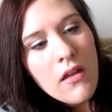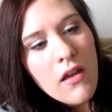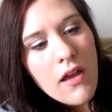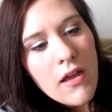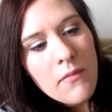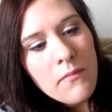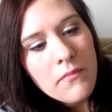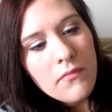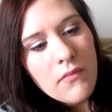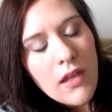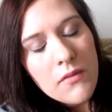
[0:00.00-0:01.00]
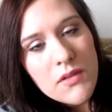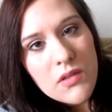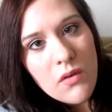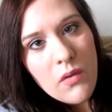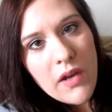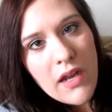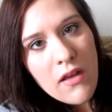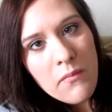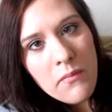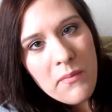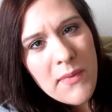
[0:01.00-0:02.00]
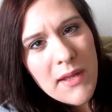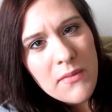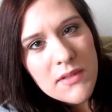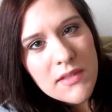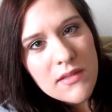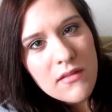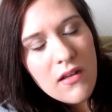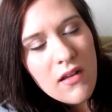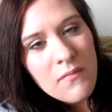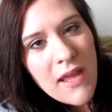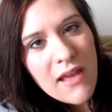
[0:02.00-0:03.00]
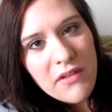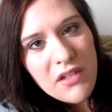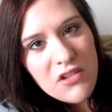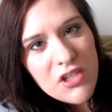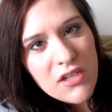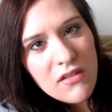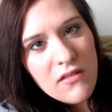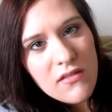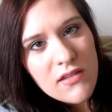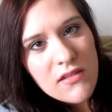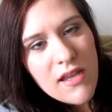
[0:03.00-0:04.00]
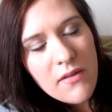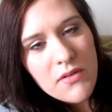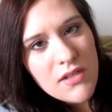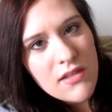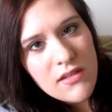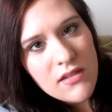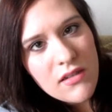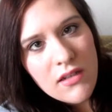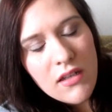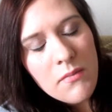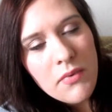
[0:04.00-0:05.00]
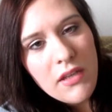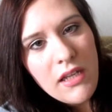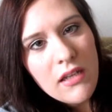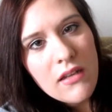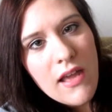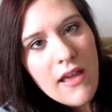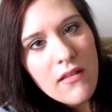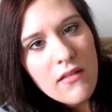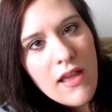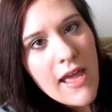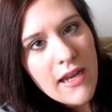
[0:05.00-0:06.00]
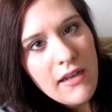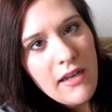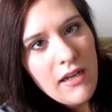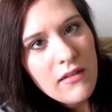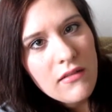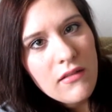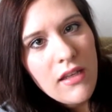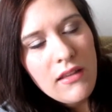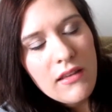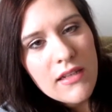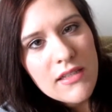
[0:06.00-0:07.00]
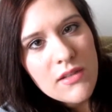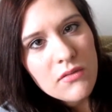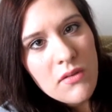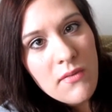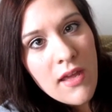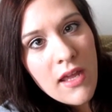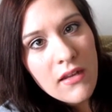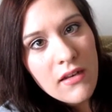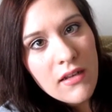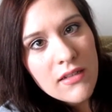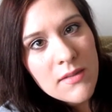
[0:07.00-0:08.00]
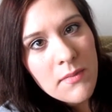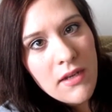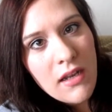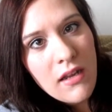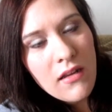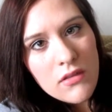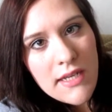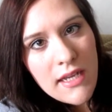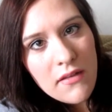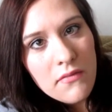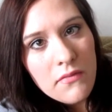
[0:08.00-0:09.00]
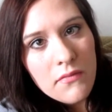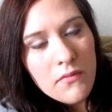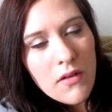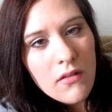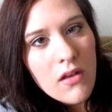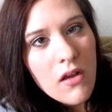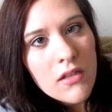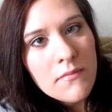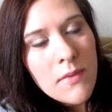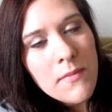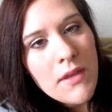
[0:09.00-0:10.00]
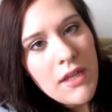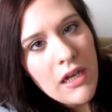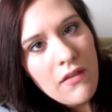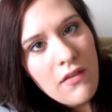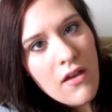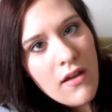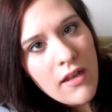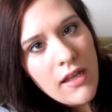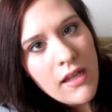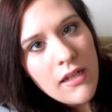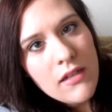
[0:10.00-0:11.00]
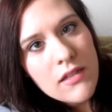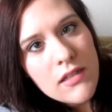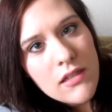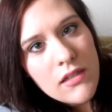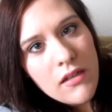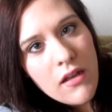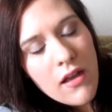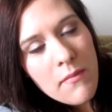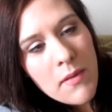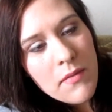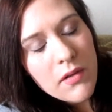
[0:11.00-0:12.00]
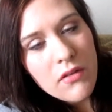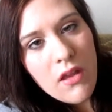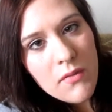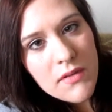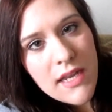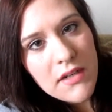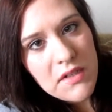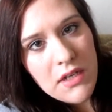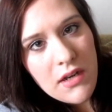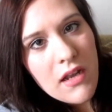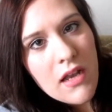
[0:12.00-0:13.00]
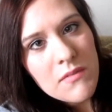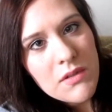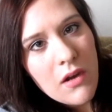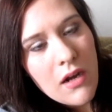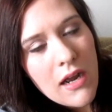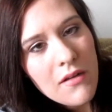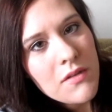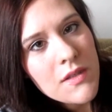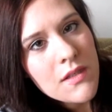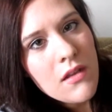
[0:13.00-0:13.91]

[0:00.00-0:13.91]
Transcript: Um, I was throwing up. I was um, having chills. I was just in complete agony. Like, that's the only way I could explain it. Dave called my mother-in-law, and uh, my mother-in-law was actually going to come to our house